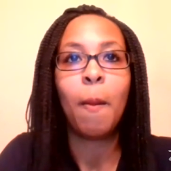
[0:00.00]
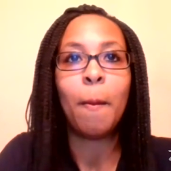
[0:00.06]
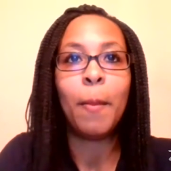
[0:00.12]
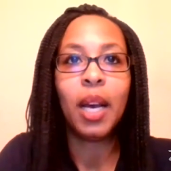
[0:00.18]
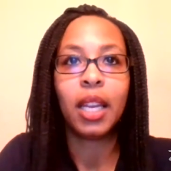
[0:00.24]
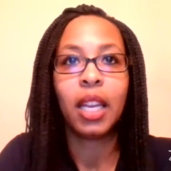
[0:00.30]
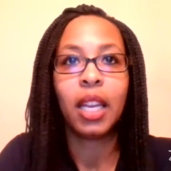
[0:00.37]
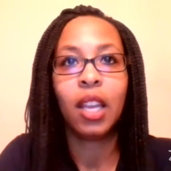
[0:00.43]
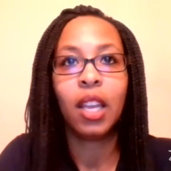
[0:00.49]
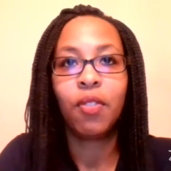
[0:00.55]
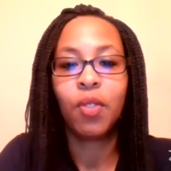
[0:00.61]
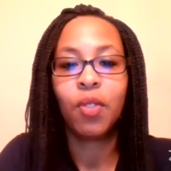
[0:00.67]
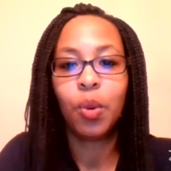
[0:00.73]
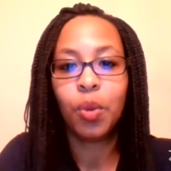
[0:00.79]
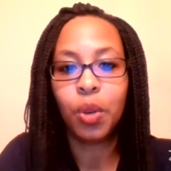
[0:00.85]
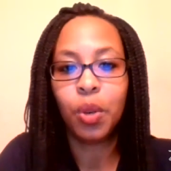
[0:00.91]
But if
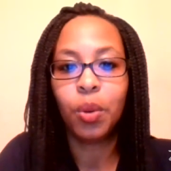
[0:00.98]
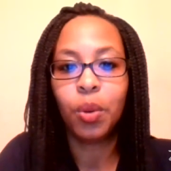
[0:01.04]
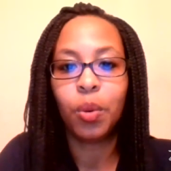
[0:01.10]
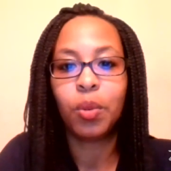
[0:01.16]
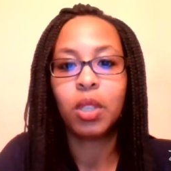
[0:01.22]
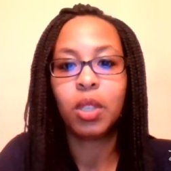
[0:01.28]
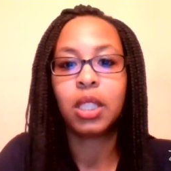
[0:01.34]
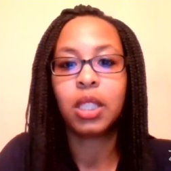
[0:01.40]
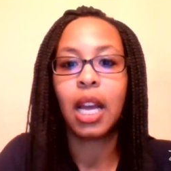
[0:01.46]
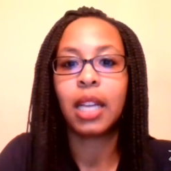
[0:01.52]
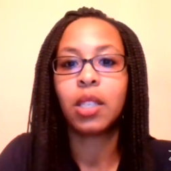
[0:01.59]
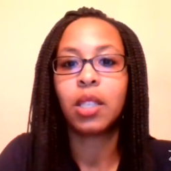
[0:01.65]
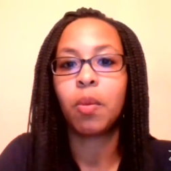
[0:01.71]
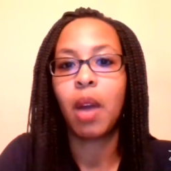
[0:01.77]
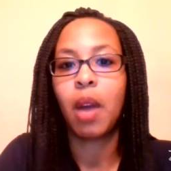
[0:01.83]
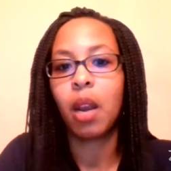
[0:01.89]
you do decide
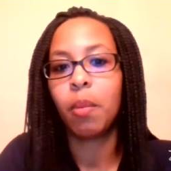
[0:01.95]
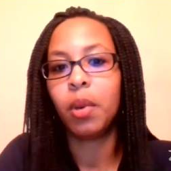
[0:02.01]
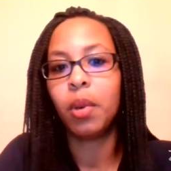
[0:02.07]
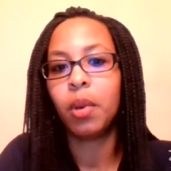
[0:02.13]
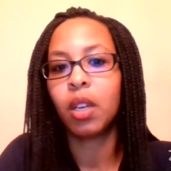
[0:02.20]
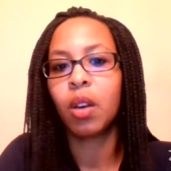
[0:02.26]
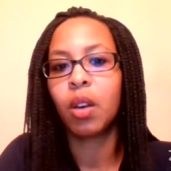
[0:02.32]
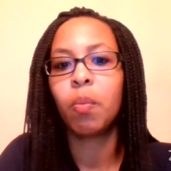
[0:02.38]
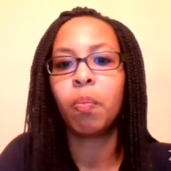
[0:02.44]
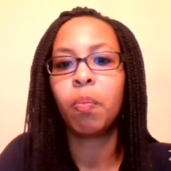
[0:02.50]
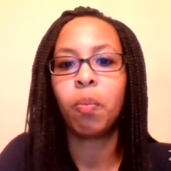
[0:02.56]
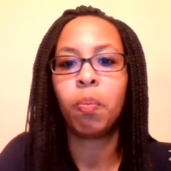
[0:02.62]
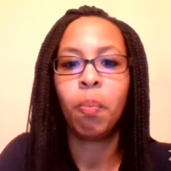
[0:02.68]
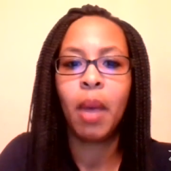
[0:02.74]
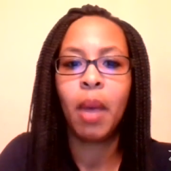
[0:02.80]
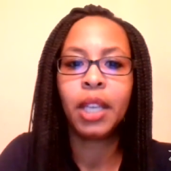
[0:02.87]
to write a book,
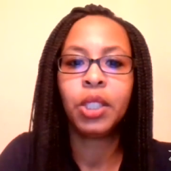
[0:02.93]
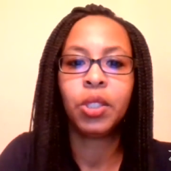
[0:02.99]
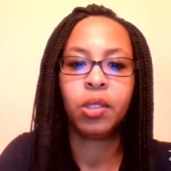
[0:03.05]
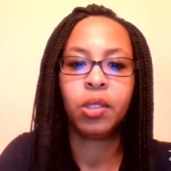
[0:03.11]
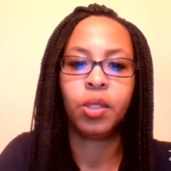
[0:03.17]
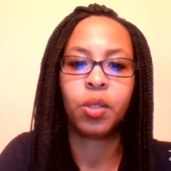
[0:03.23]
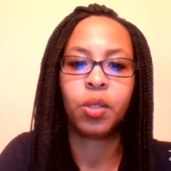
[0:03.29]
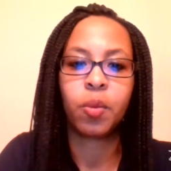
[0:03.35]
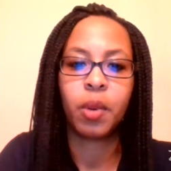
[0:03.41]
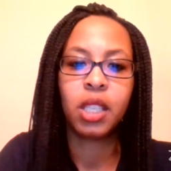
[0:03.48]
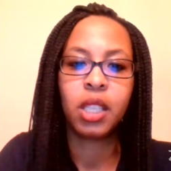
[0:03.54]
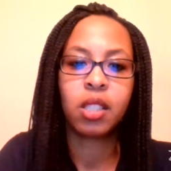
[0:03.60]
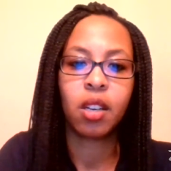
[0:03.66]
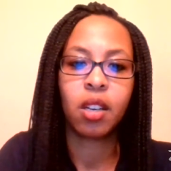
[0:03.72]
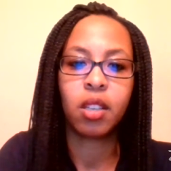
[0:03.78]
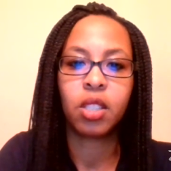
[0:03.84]
make sure you're
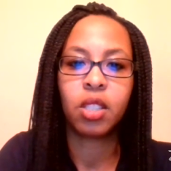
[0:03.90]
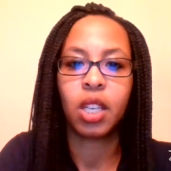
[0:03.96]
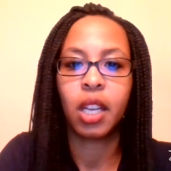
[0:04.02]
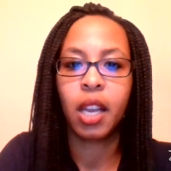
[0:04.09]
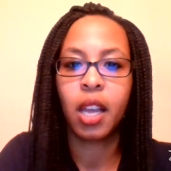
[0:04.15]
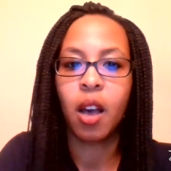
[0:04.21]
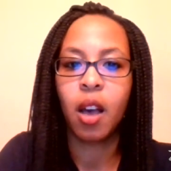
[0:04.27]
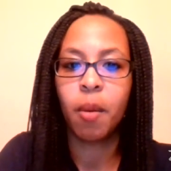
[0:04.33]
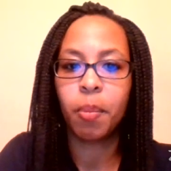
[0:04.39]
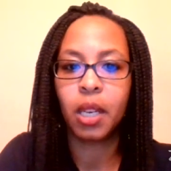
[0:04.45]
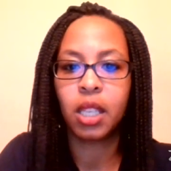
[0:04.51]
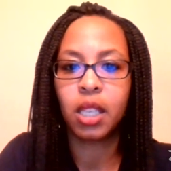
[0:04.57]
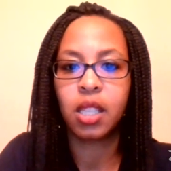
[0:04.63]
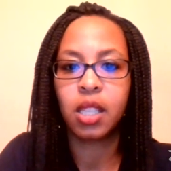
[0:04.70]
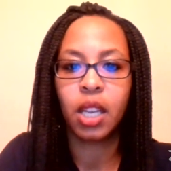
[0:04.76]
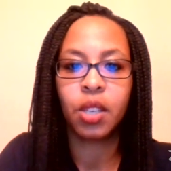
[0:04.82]
researching the
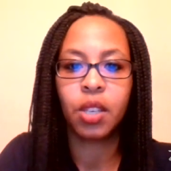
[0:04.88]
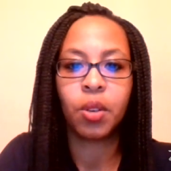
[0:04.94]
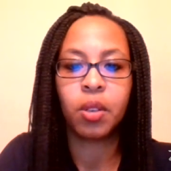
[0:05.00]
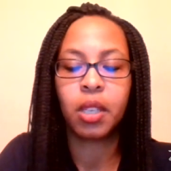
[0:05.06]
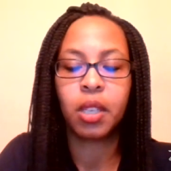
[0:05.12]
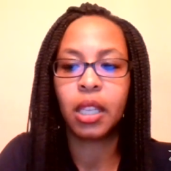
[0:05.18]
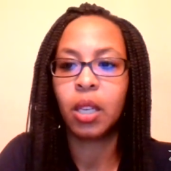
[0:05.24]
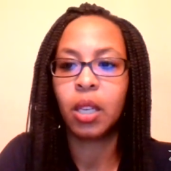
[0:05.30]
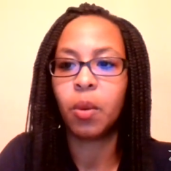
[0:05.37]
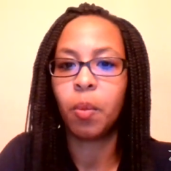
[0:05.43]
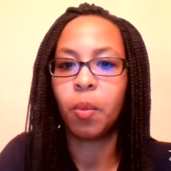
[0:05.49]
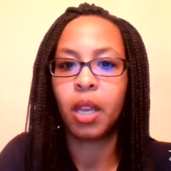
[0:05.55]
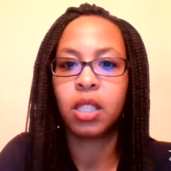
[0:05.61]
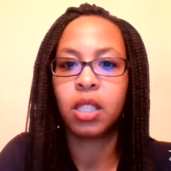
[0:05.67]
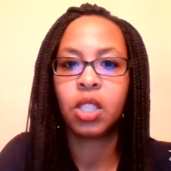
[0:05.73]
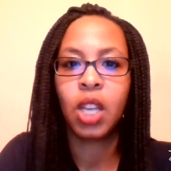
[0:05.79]
companies that you're dealing
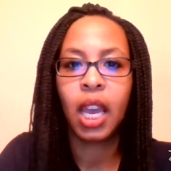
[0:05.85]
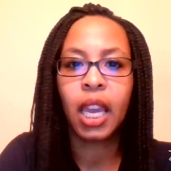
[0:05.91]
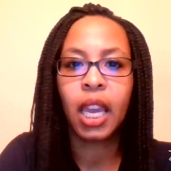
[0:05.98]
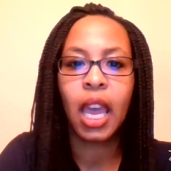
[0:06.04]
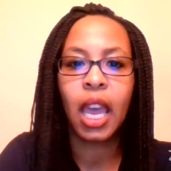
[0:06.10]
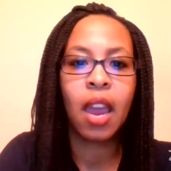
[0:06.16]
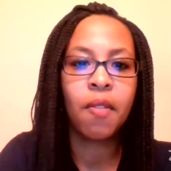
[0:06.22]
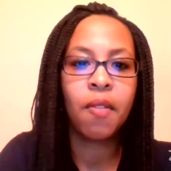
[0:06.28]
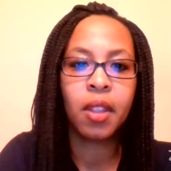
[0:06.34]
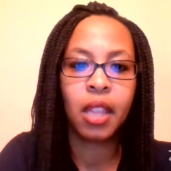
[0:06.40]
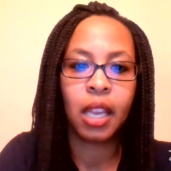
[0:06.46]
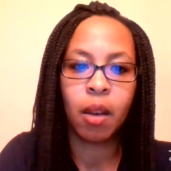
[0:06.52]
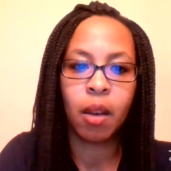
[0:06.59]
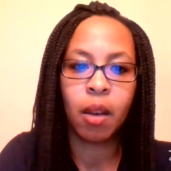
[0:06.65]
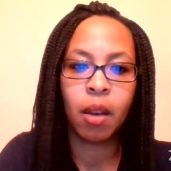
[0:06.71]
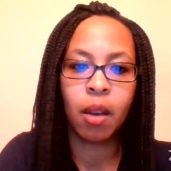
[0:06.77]
with. Check everything
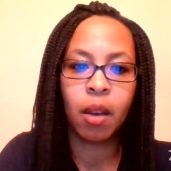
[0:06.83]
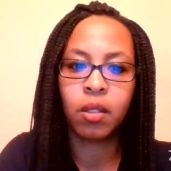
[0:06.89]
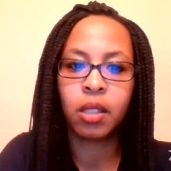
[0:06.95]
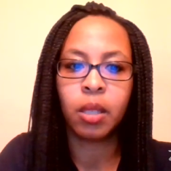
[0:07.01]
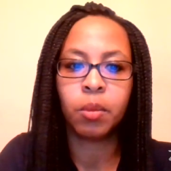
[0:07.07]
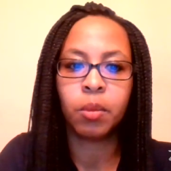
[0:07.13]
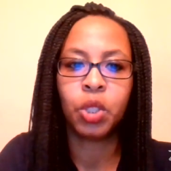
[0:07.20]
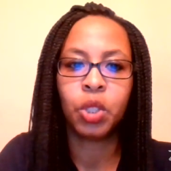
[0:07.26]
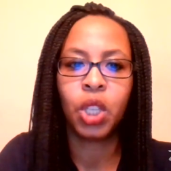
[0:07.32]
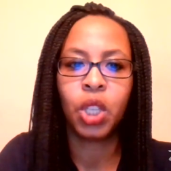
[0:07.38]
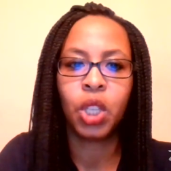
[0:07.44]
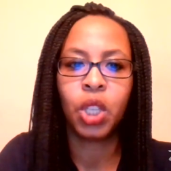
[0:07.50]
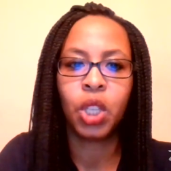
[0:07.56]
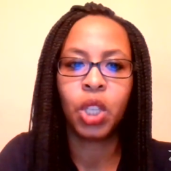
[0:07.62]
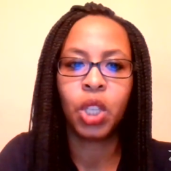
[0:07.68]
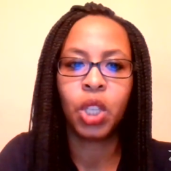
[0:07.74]
about them, check
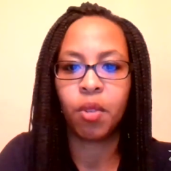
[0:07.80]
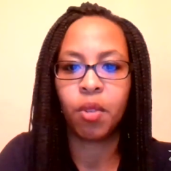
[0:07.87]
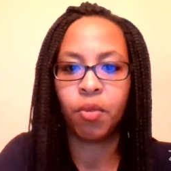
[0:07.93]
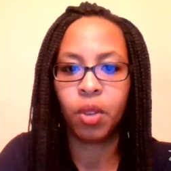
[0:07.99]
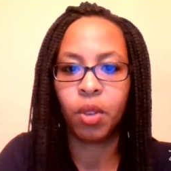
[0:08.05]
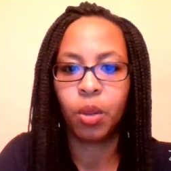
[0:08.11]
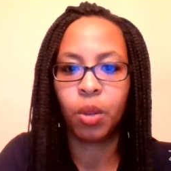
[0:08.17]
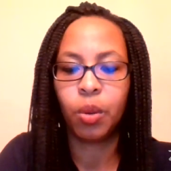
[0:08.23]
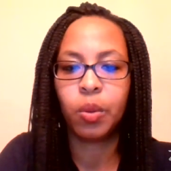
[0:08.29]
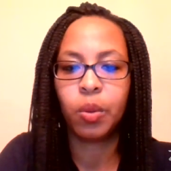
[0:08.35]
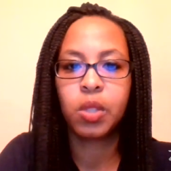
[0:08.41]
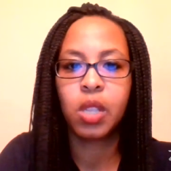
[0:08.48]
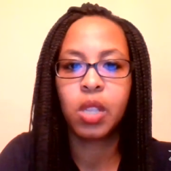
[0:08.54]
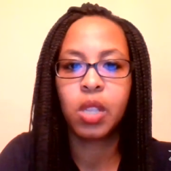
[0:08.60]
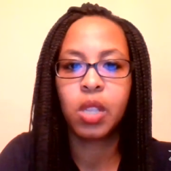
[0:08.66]
their reviews,